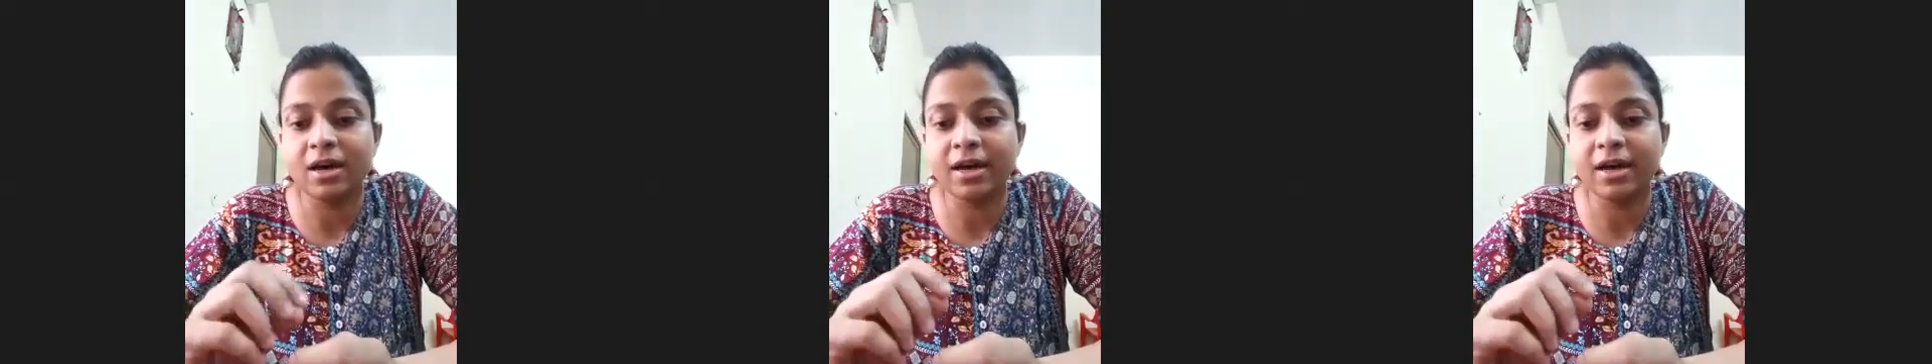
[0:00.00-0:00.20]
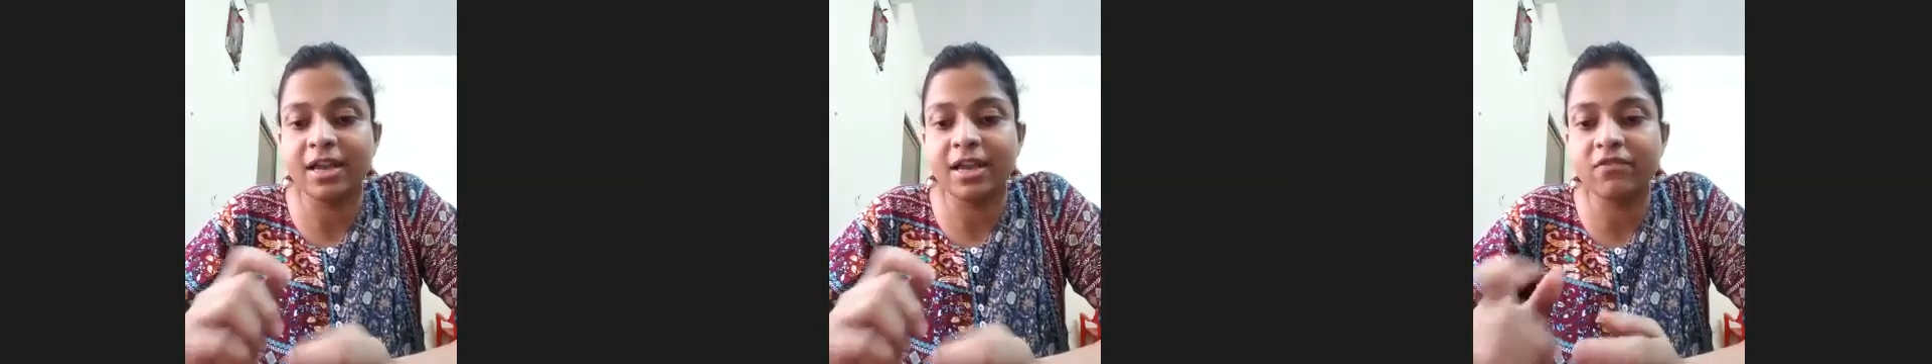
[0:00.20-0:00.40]

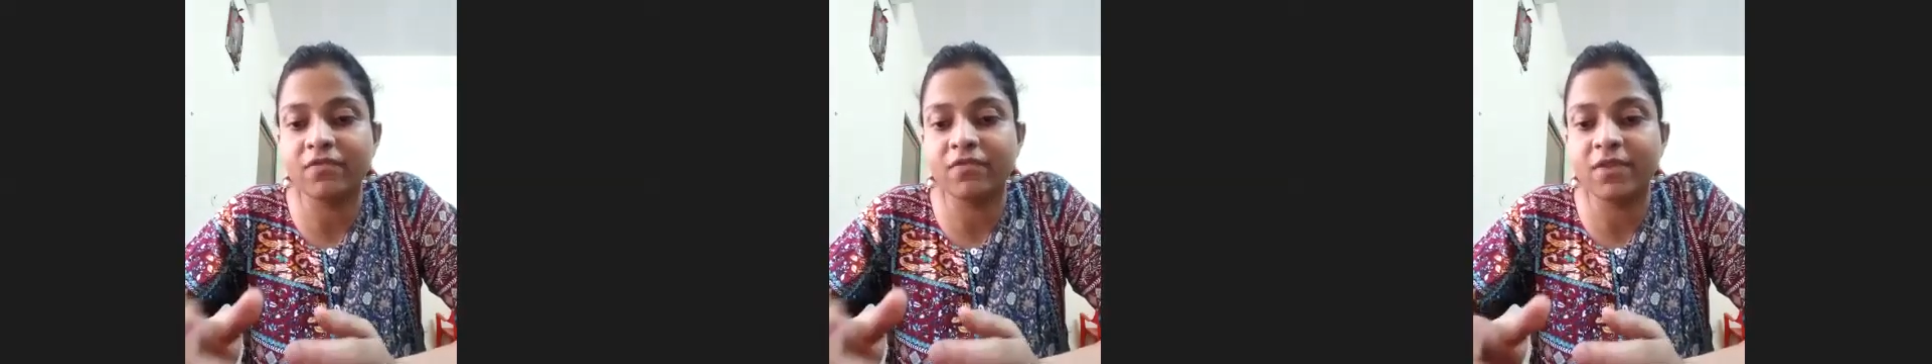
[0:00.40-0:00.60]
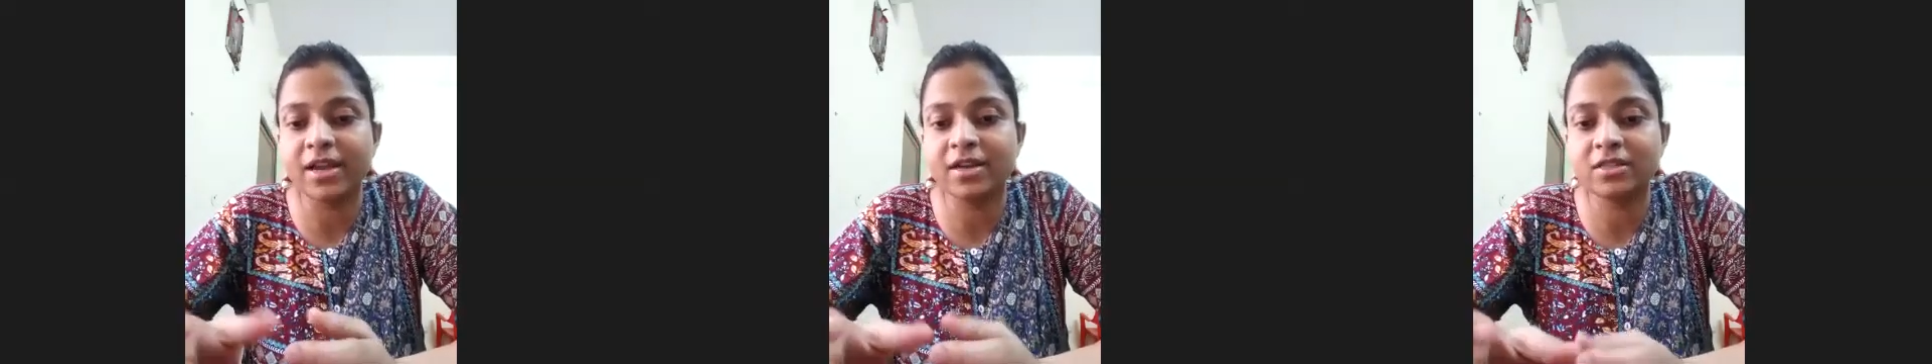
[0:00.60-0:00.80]

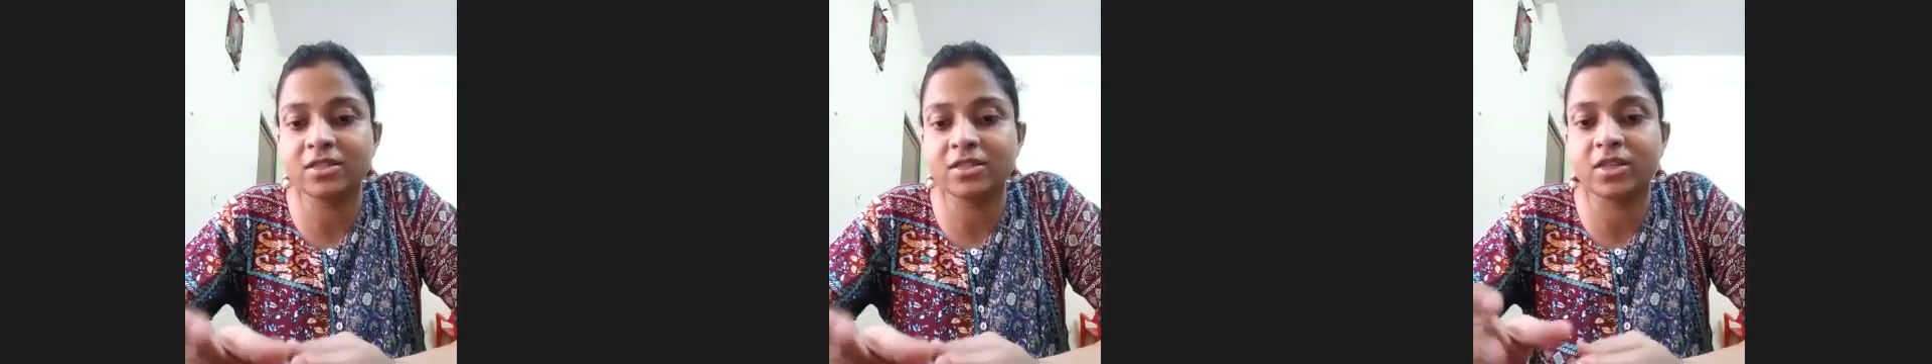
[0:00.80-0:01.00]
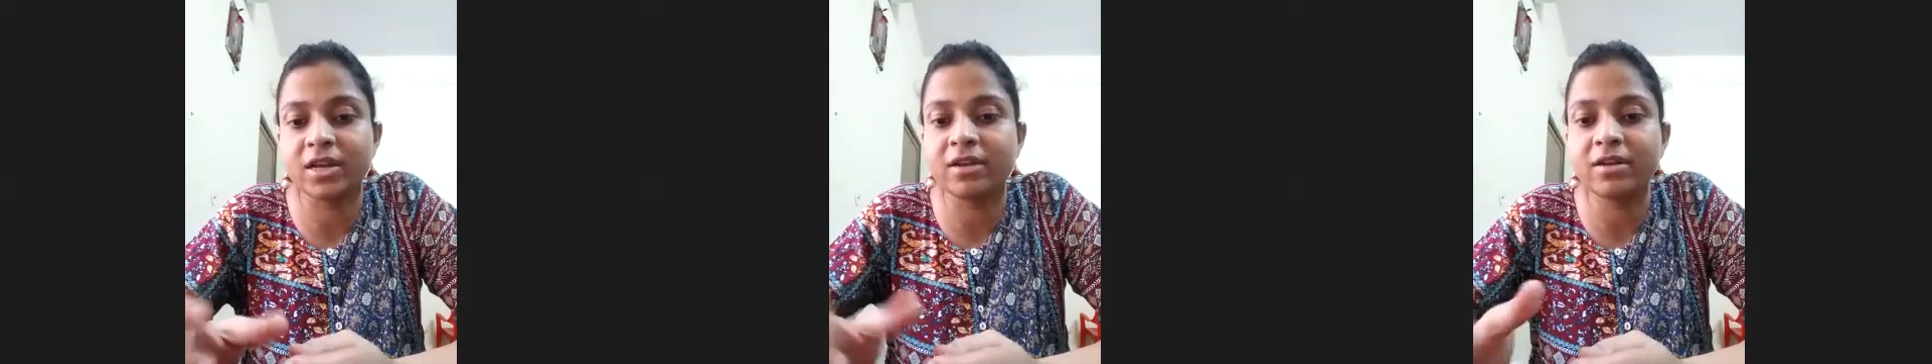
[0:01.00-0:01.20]
infants
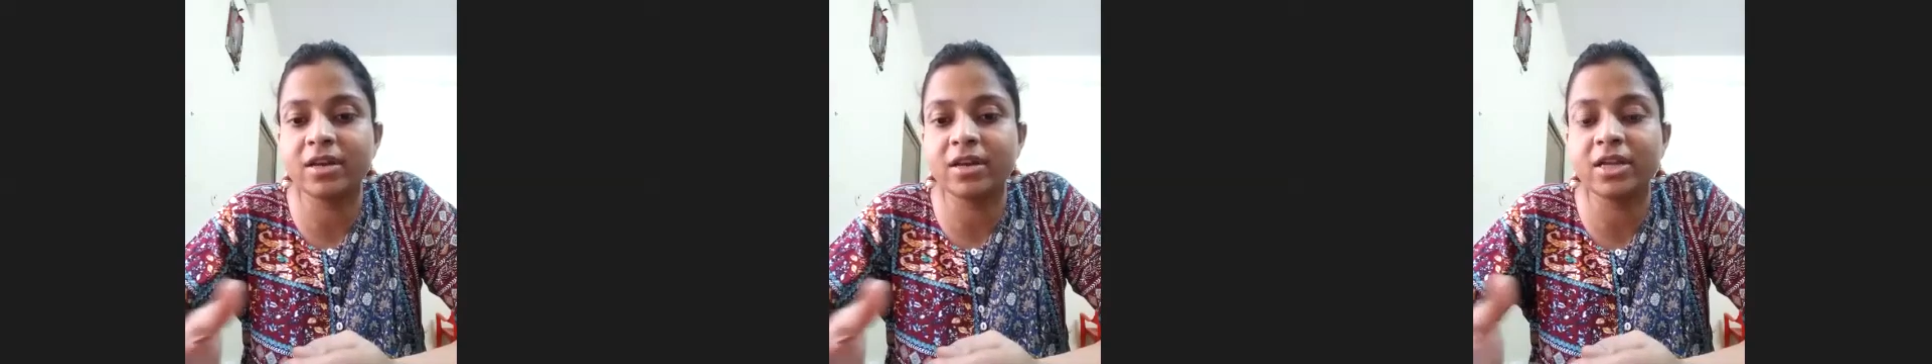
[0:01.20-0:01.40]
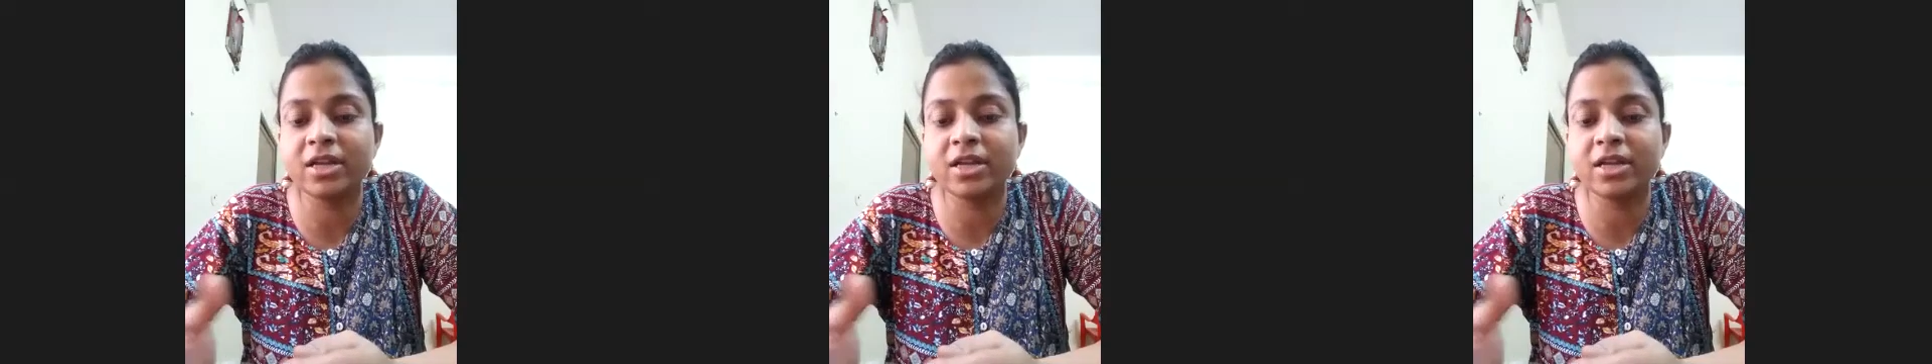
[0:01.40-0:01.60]
generally
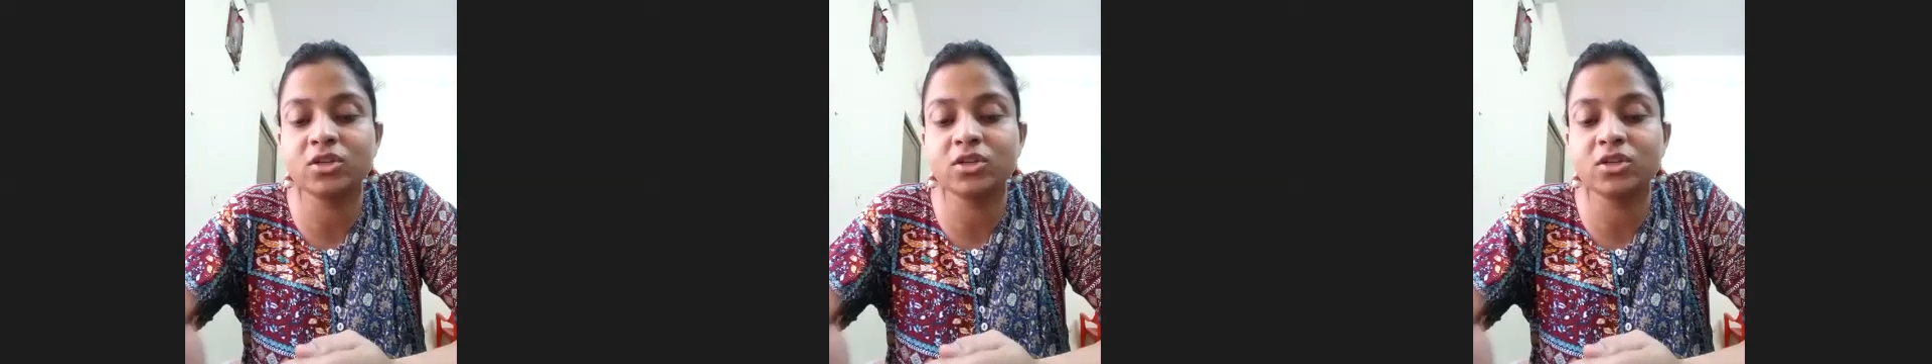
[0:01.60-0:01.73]
show